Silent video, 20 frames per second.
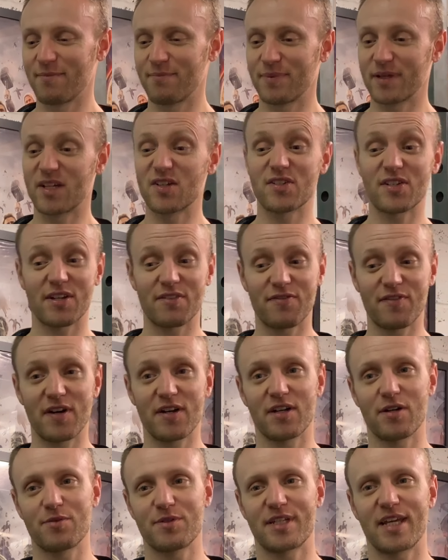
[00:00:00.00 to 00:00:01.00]
because I
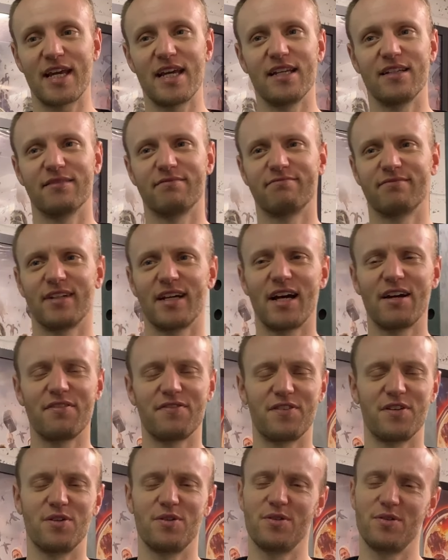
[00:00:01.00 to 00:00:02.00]
found I was getting a
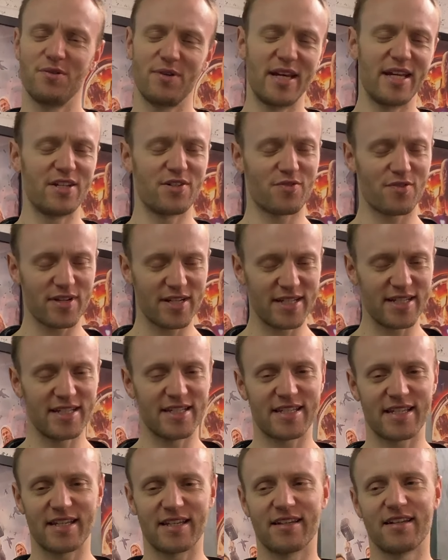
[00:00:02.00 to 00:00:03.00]
few
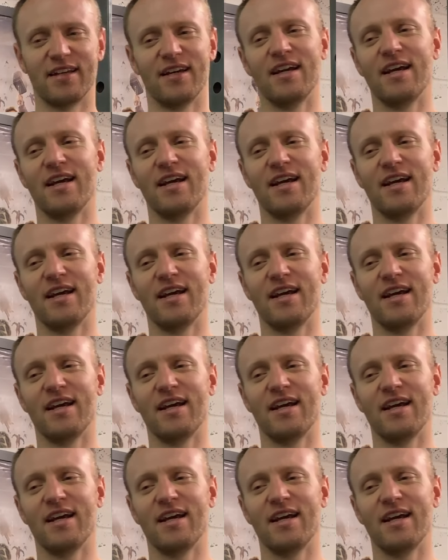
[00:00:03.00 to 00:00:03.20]
injuries and